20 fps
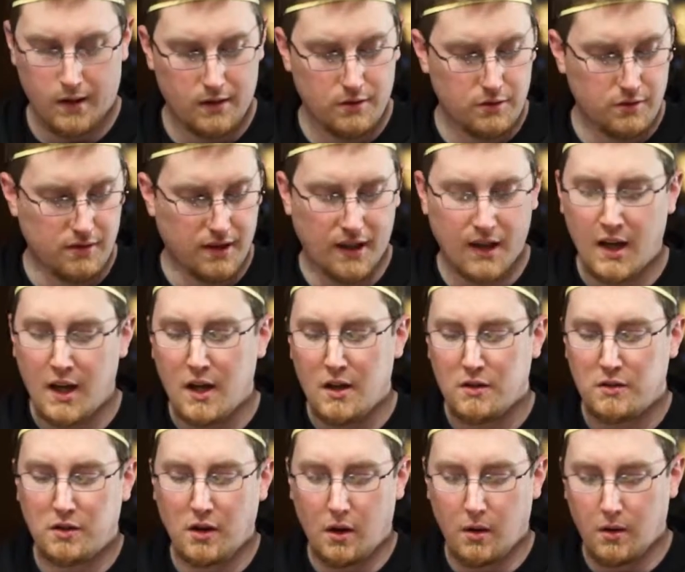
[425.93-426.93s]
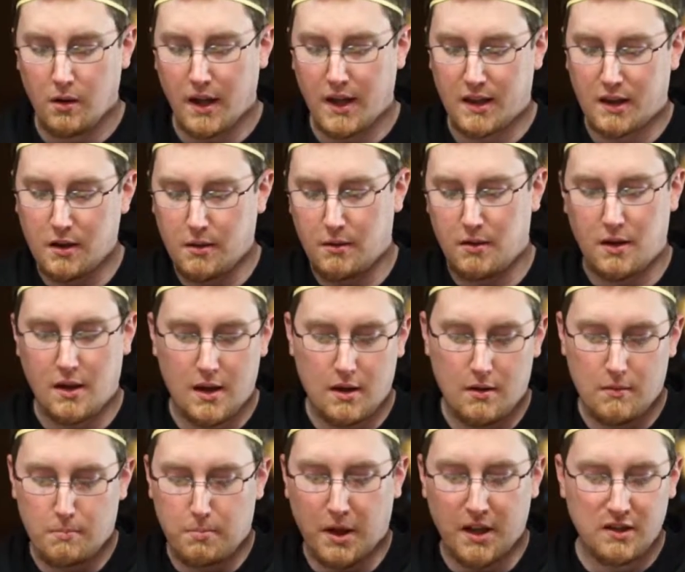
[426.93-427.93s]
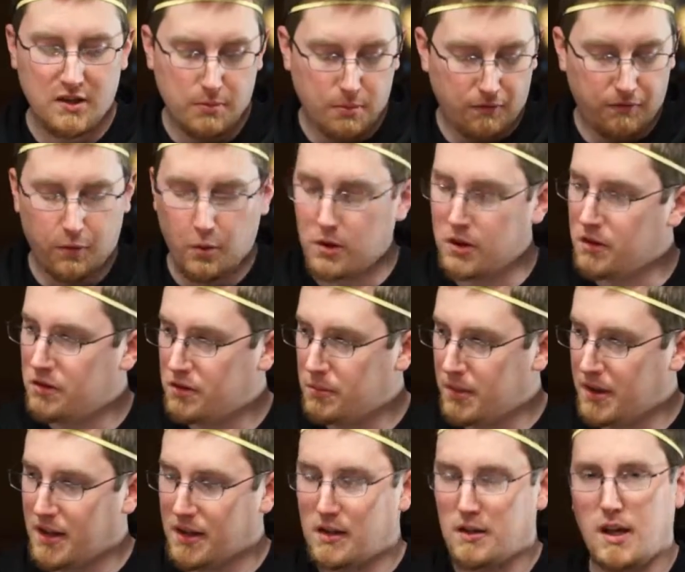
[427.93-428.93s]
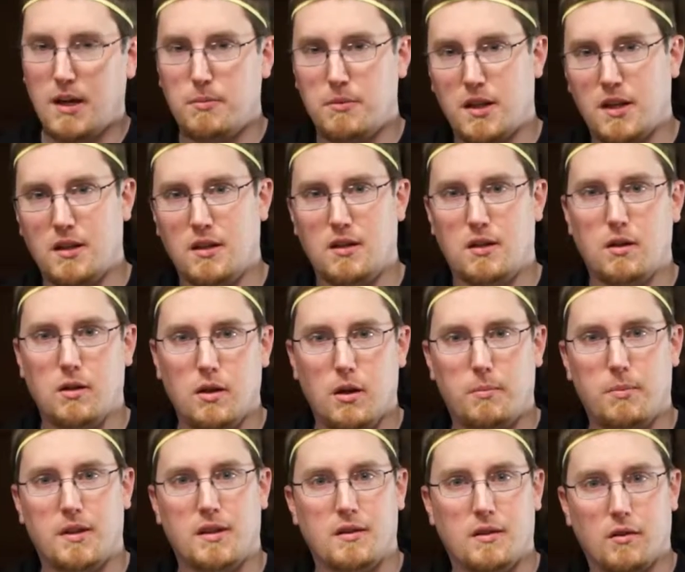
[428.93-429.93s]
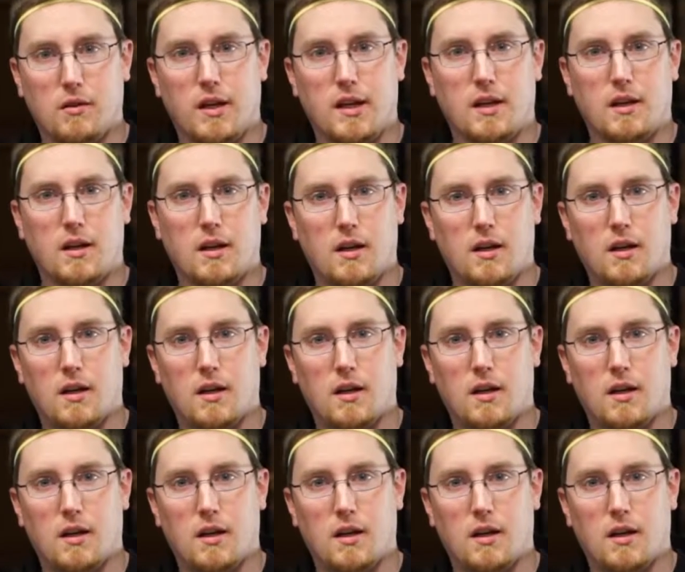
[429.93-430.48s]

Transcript: Interesting. So, like, the buttons before used to be the type that, you know, you open and they're like,